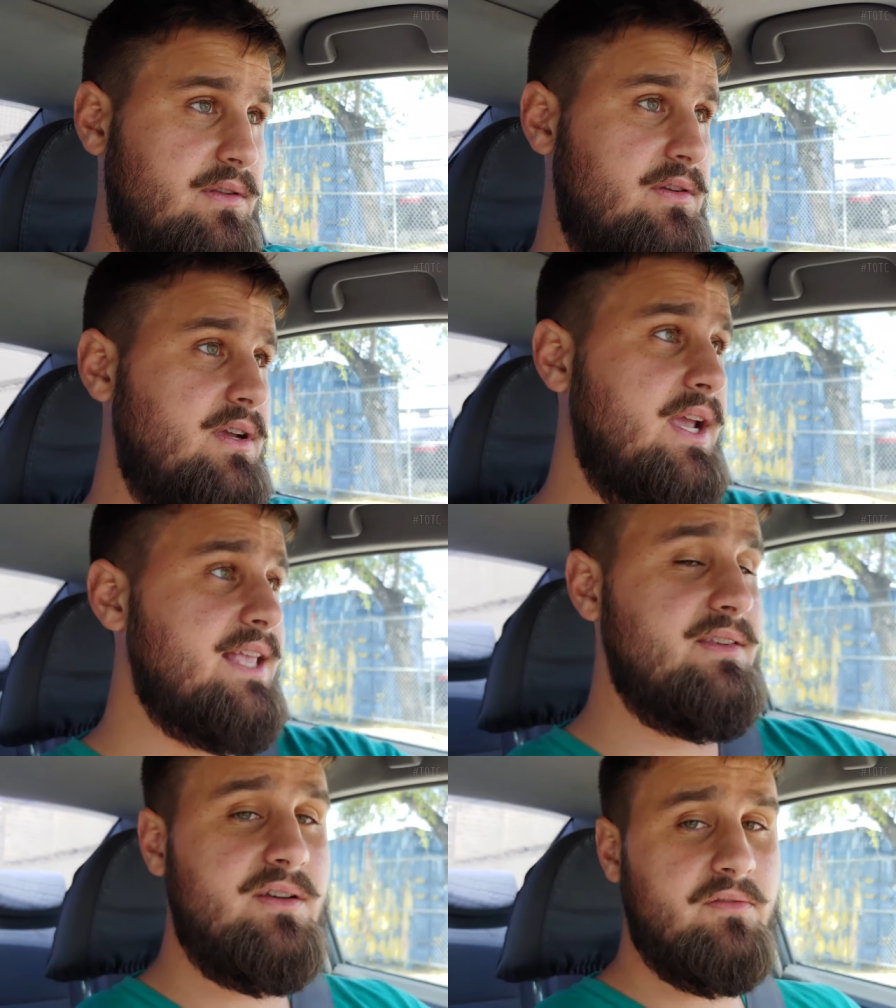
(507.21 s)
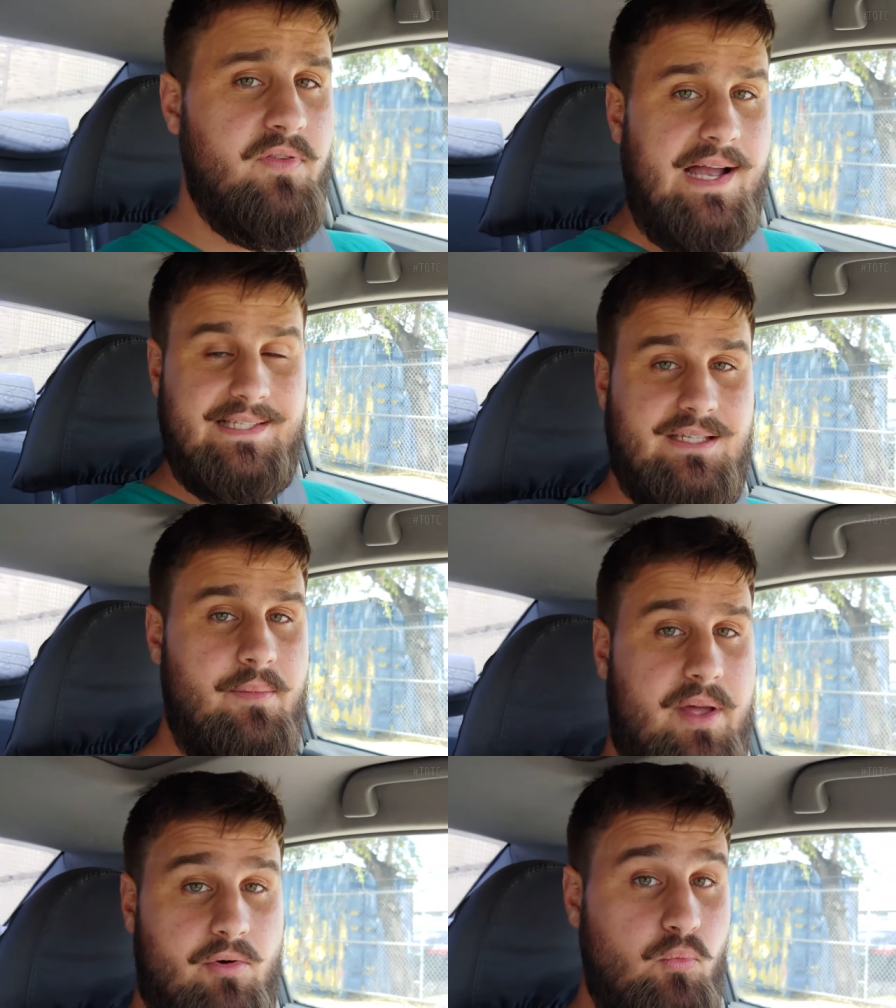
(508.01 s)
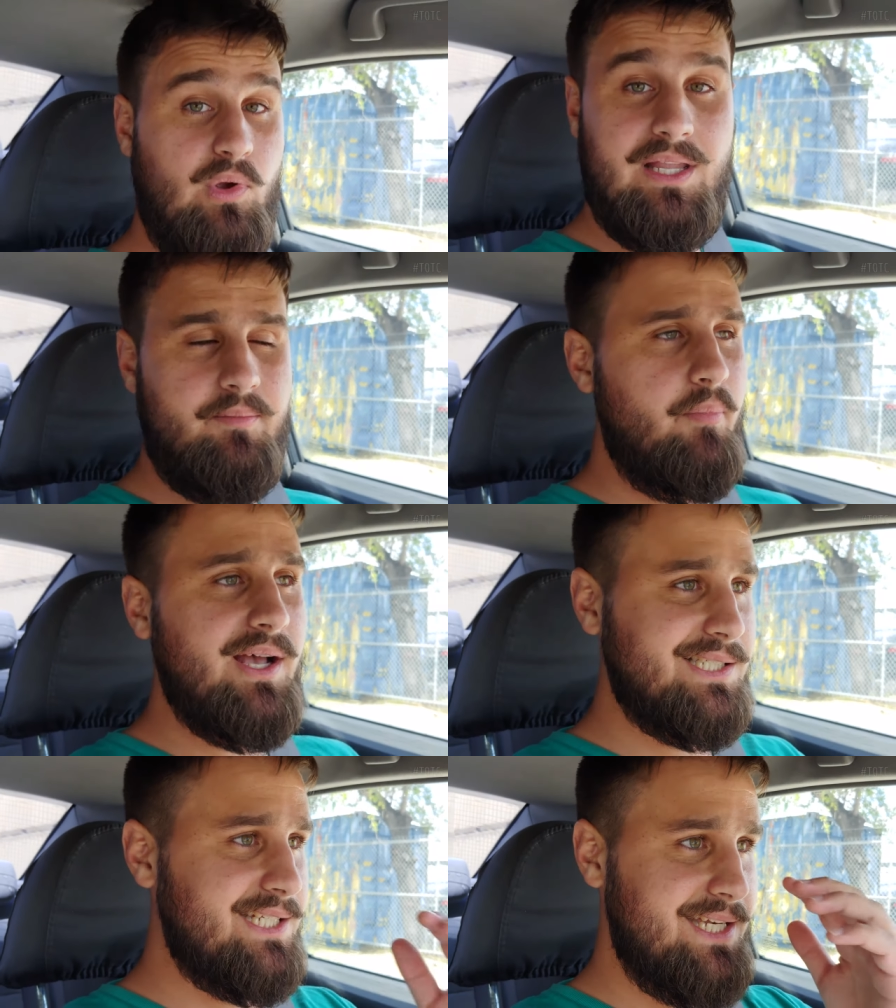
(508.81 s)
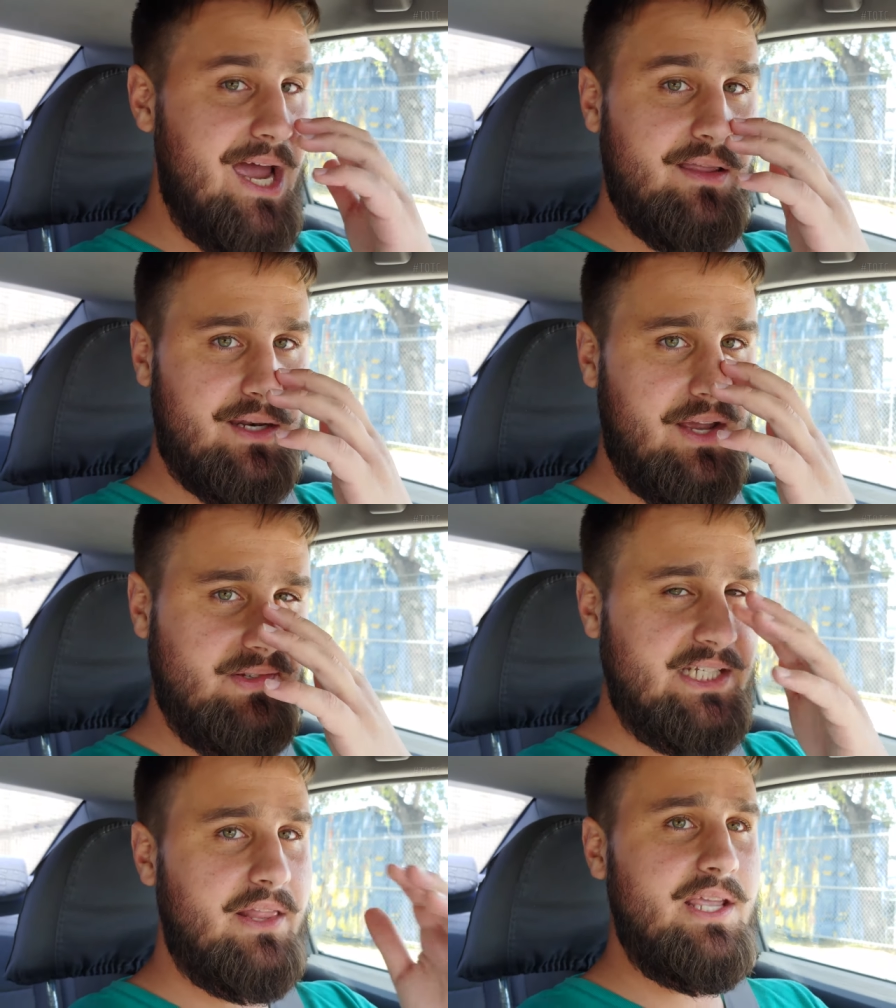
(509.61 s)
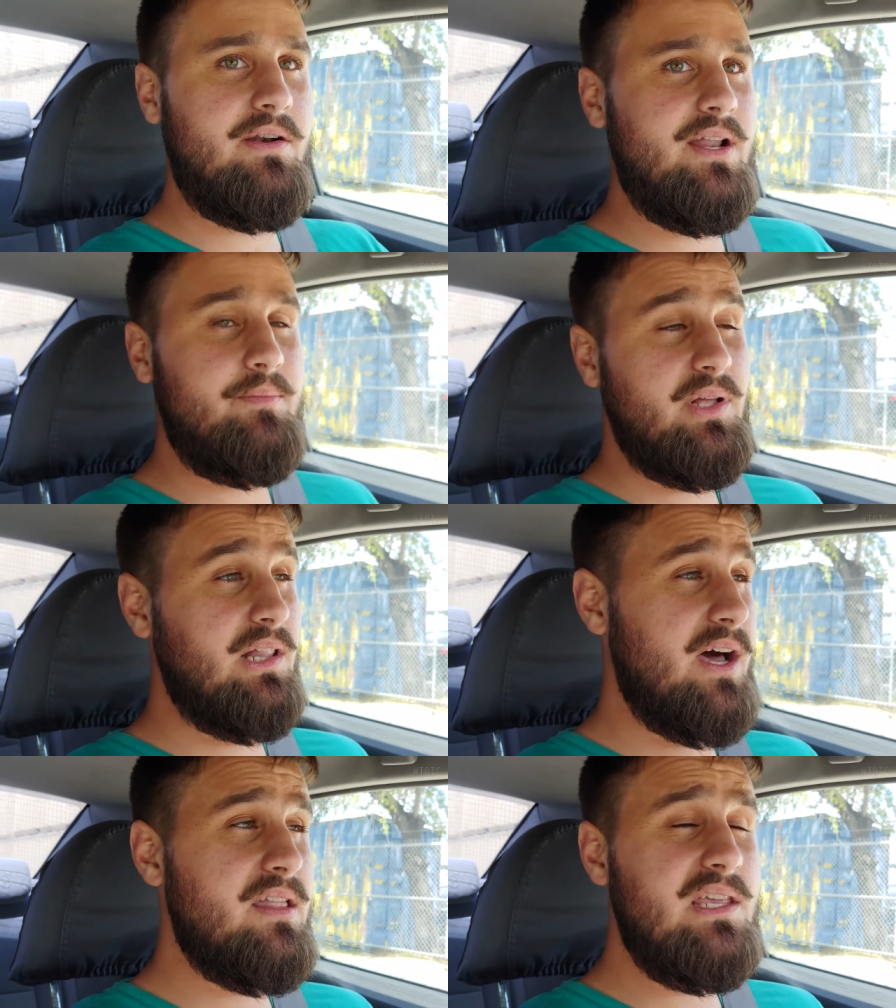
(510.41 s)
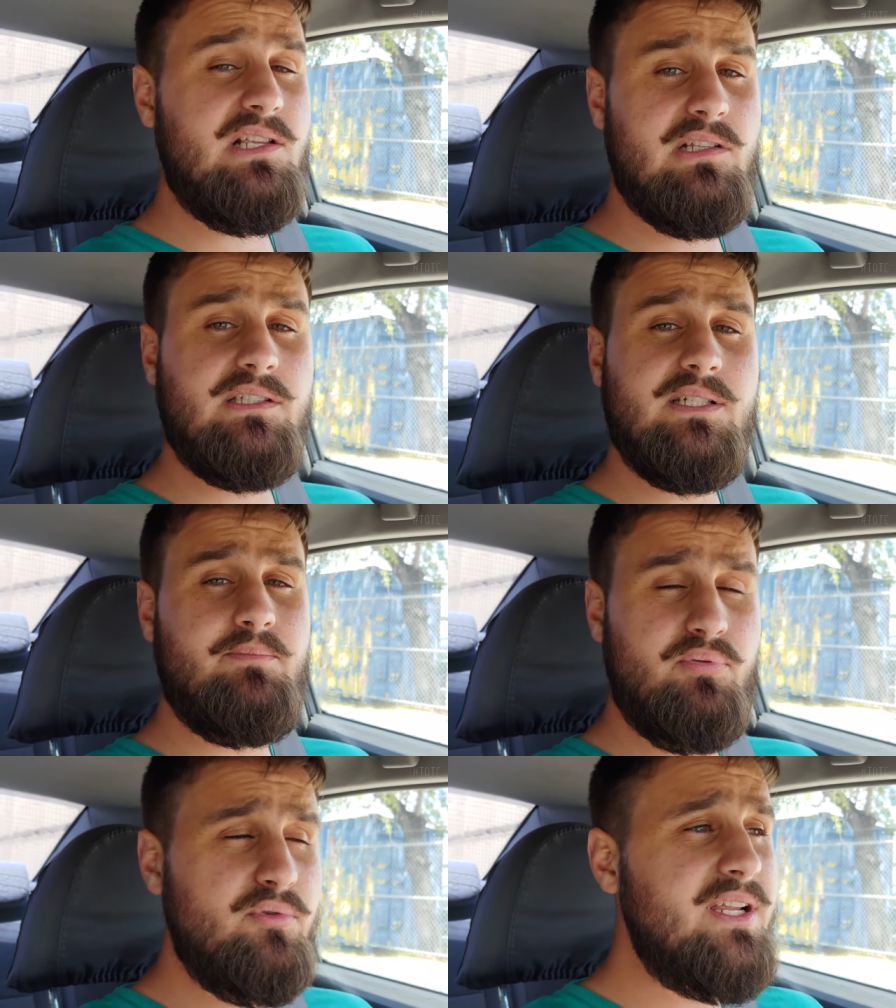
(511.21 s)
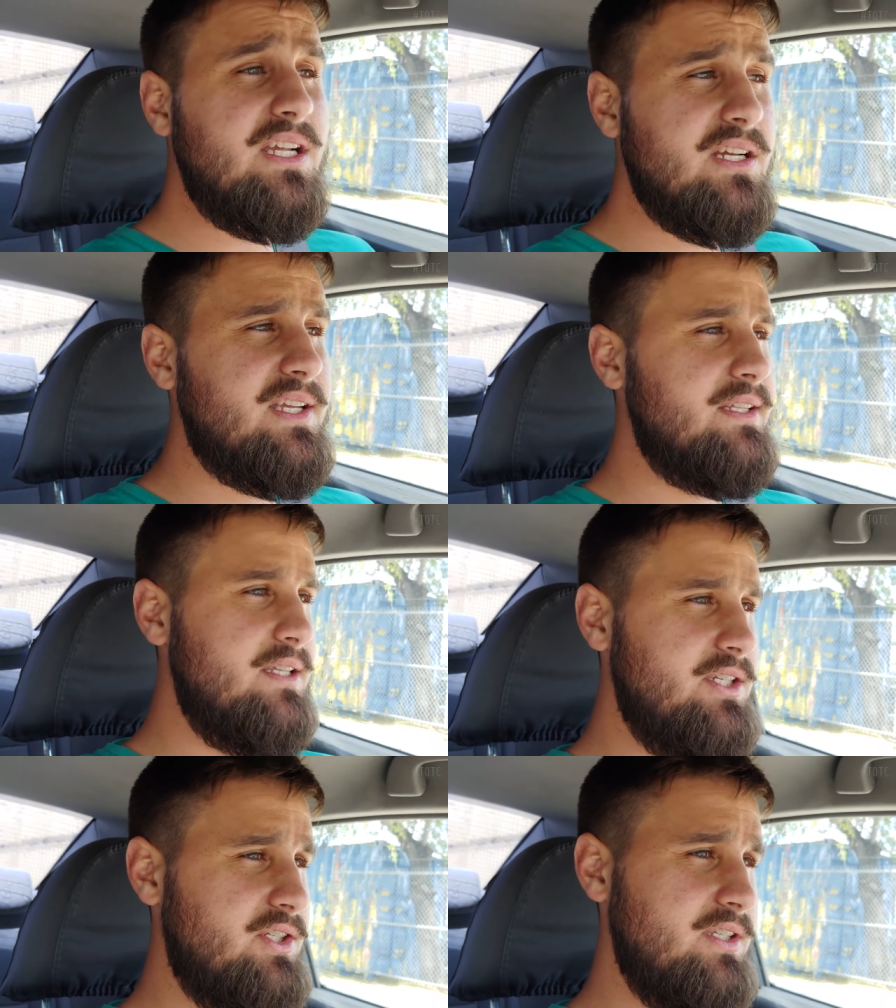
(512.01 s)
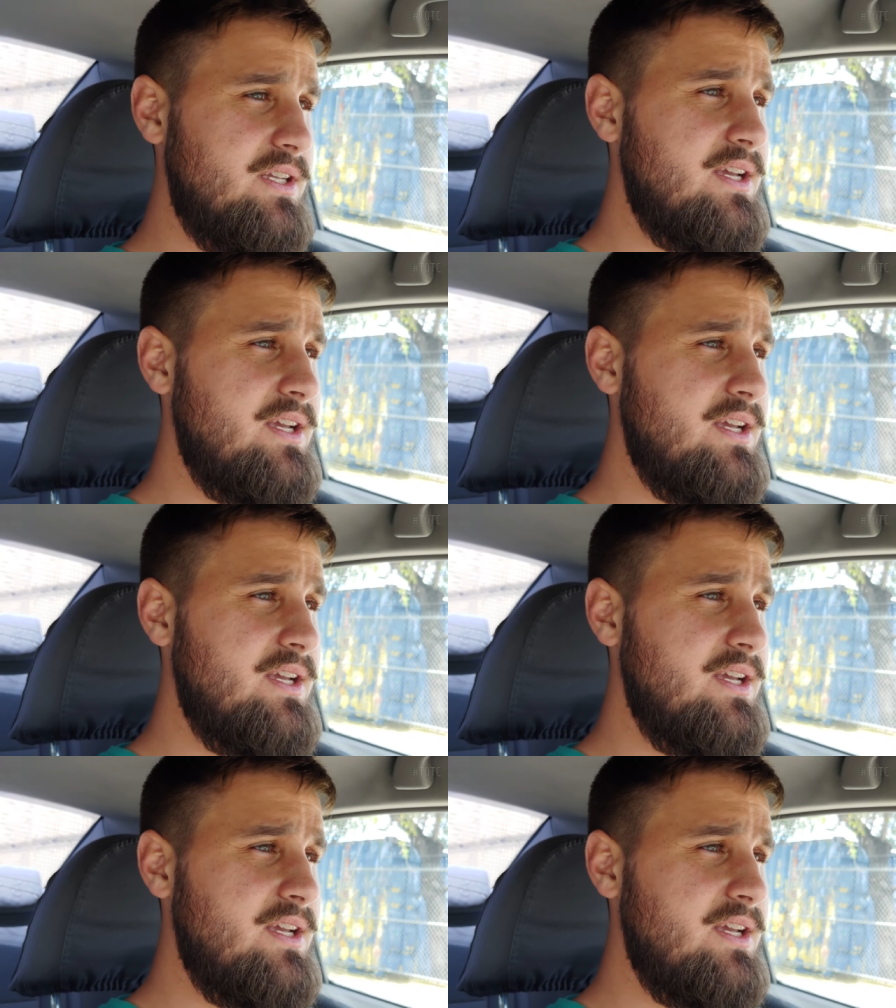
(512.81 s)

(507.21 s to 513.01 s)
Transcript: you can find some that are really busted down that I've seen on the internet, but a lot of these looked in pretty good condition.